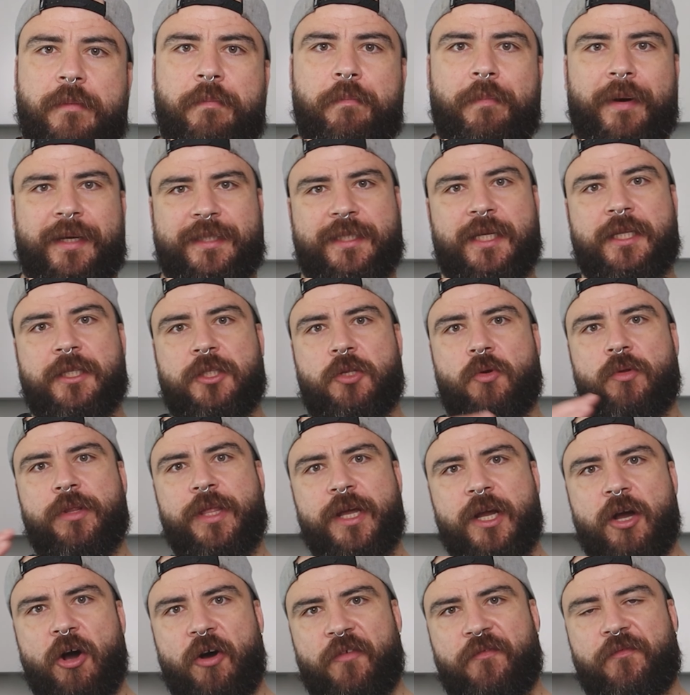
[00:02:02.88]
passing through
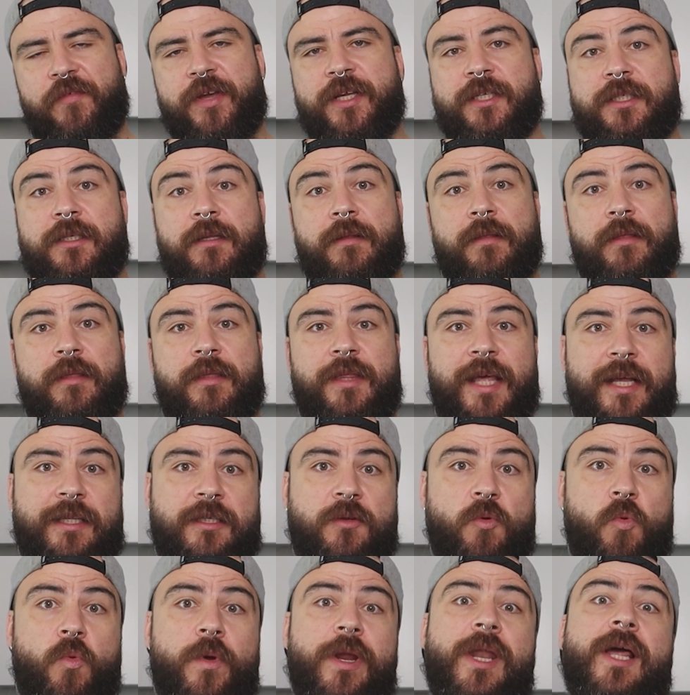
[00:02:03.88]
the coffees that
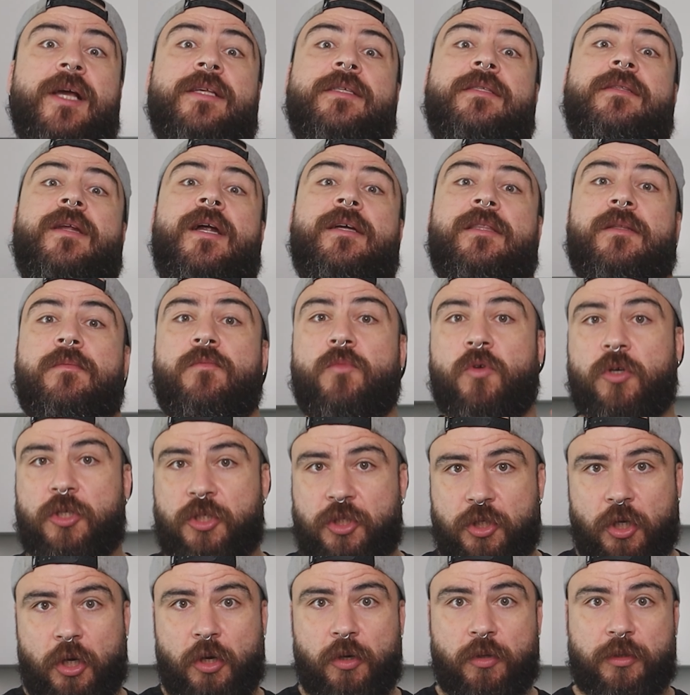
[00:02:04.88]
will extract more
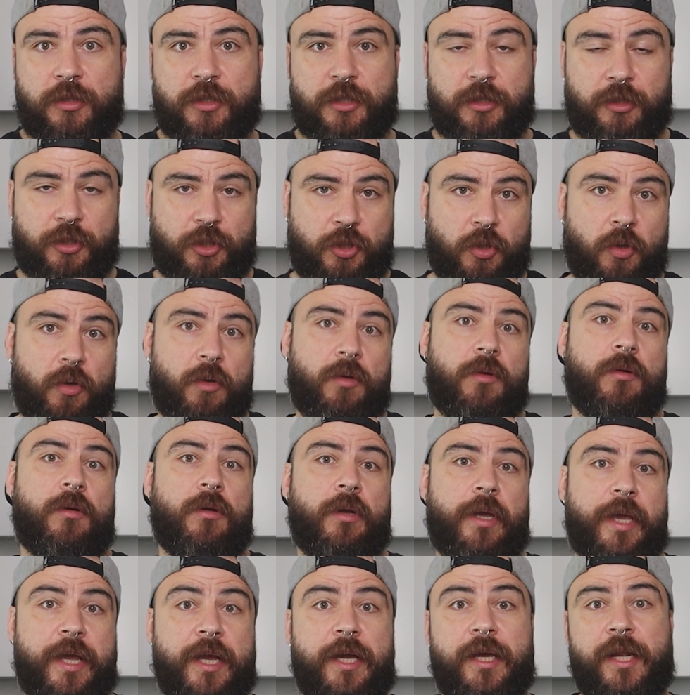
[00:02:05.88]
solids, so
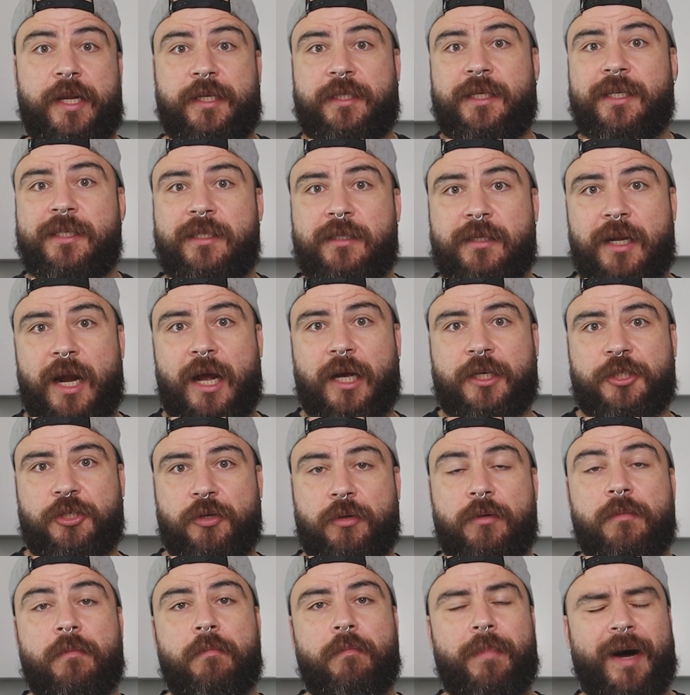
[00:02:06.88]
increase
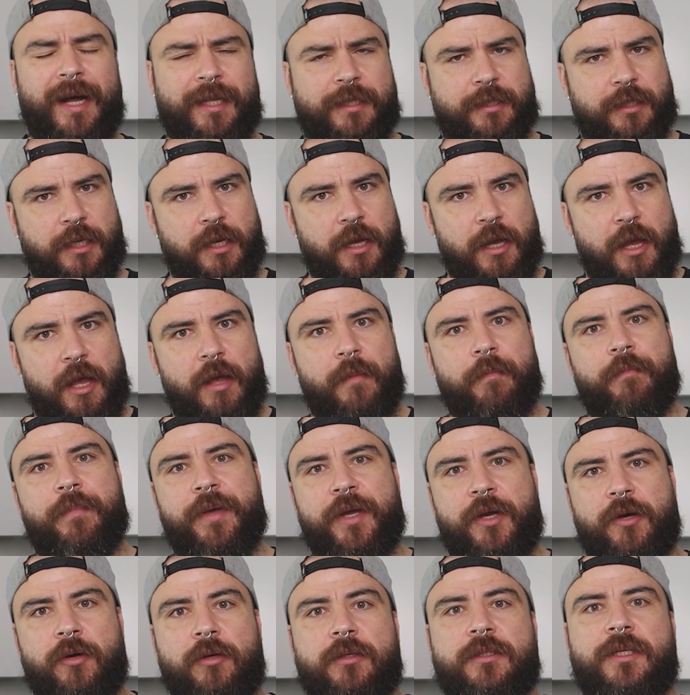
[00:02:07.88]
extraction, but
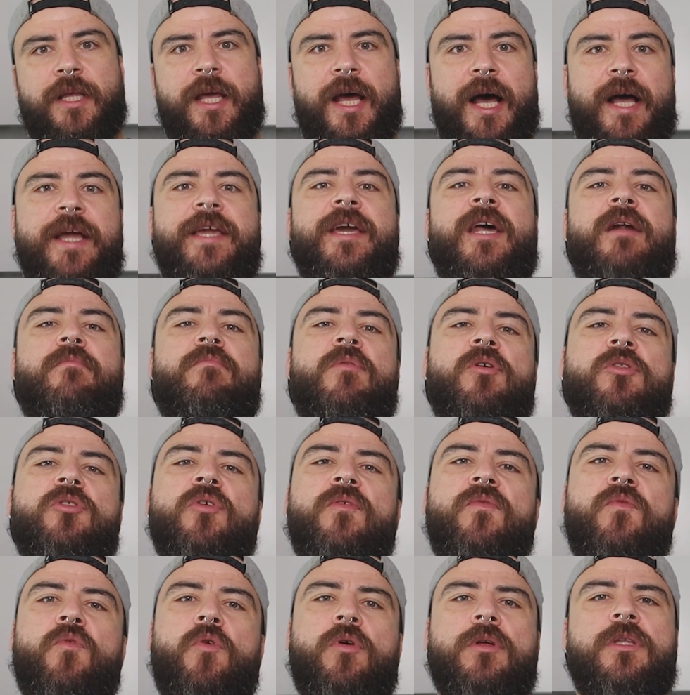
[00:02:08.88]
because the higher amount
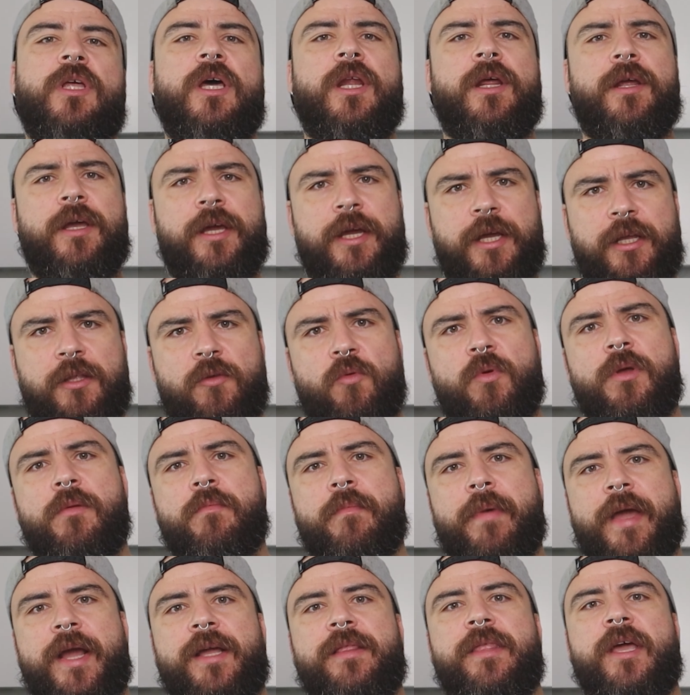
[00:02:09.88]
of water, it will
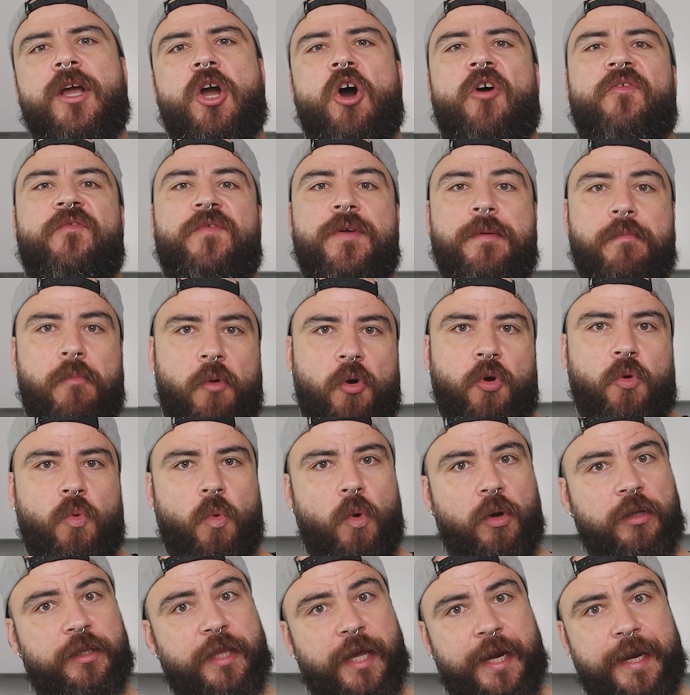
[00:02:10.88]
make the coffee more
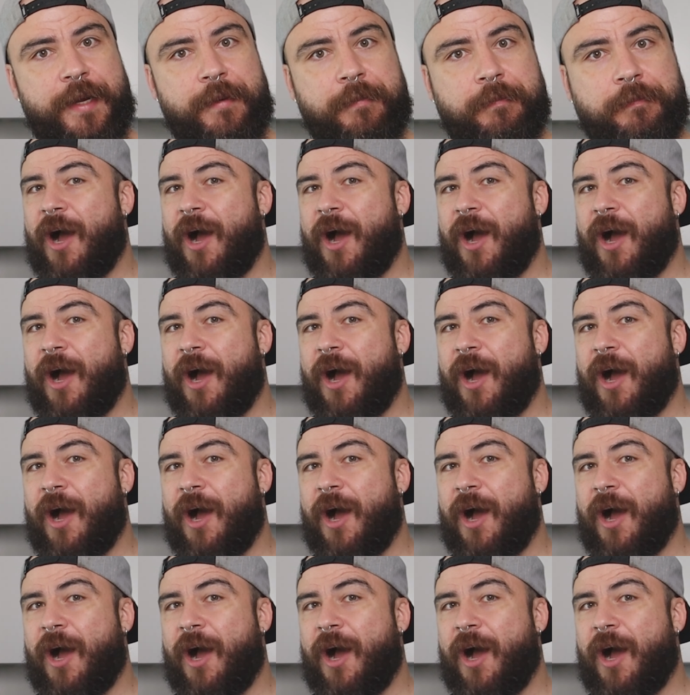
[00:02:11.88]
watery.